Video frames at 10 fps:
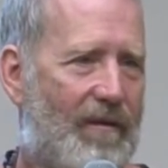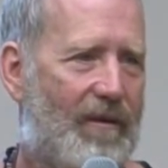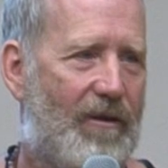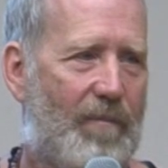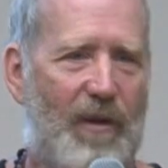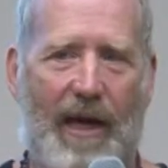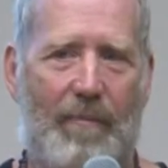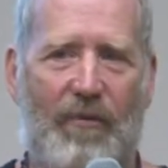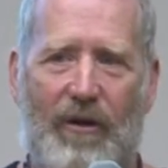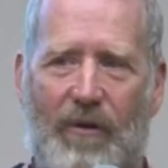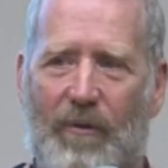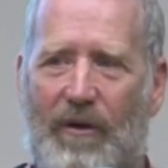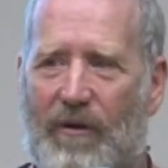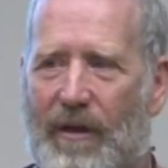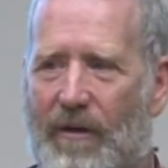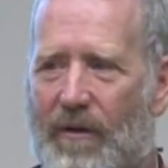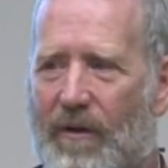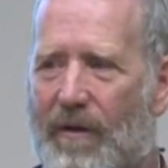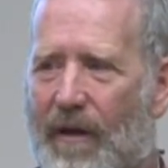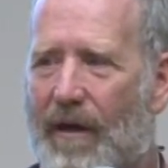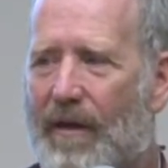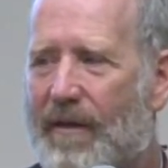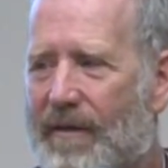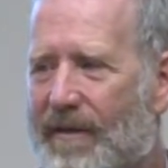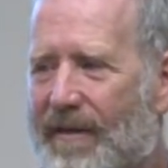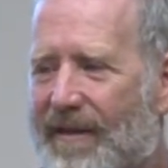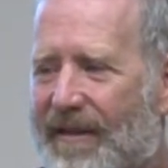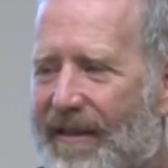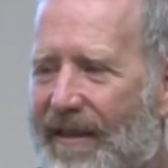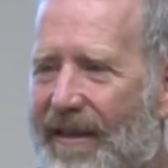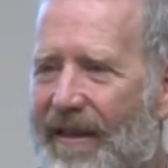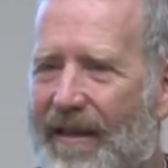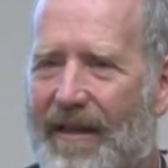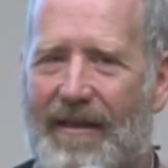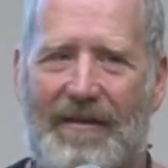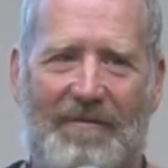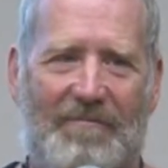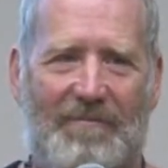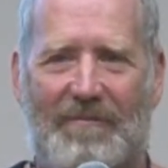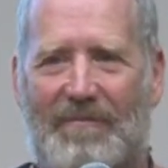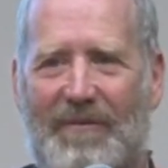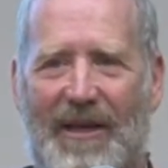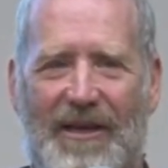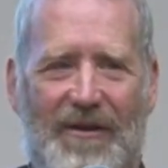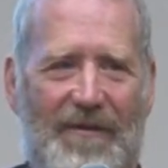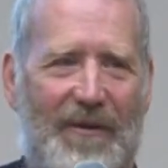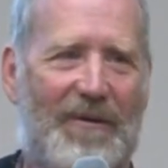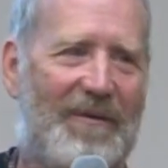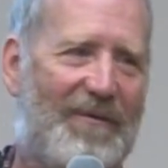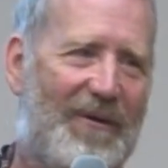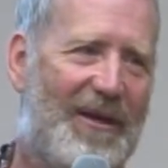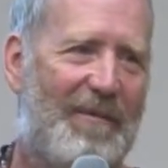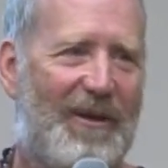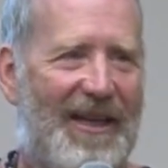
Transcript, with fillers: you're a plant breeder, whether you know it or not. And thank you everyone for coming